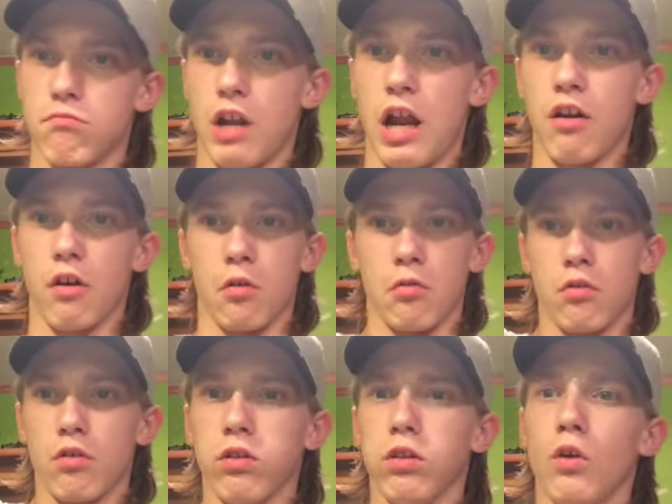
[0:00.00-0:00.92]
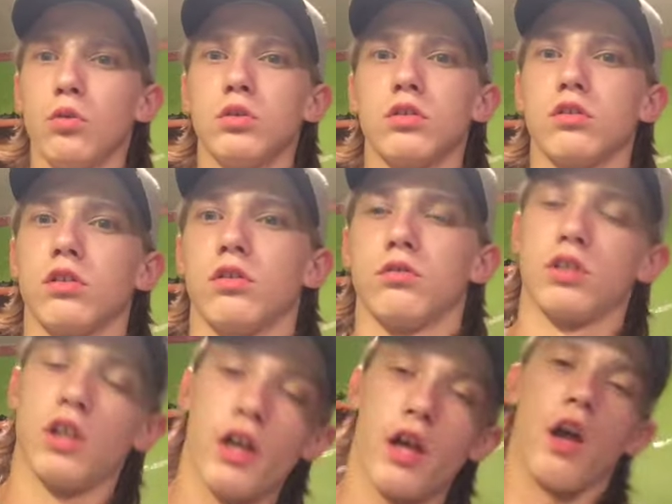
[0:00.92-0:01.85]
I don't know, clothes,
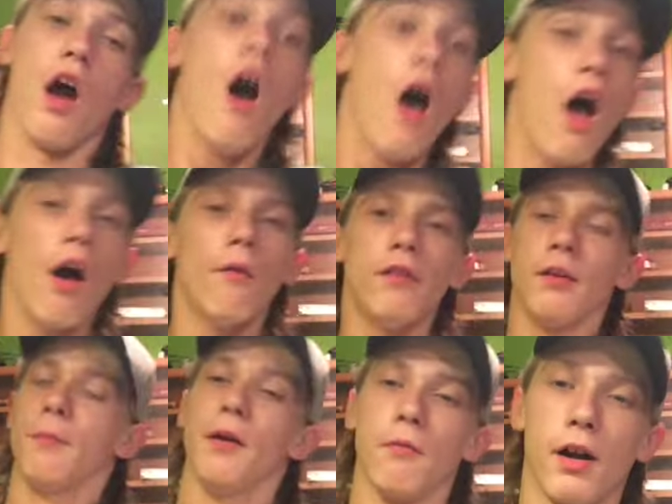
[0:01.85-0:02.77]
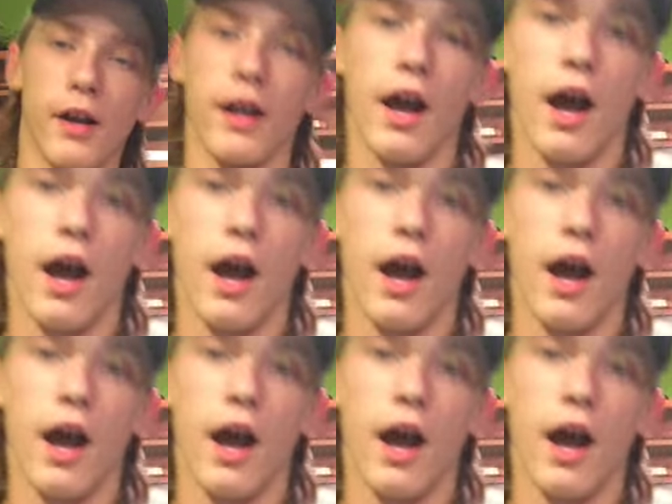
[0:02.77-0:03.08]
clothes. And oh, what am I wearing?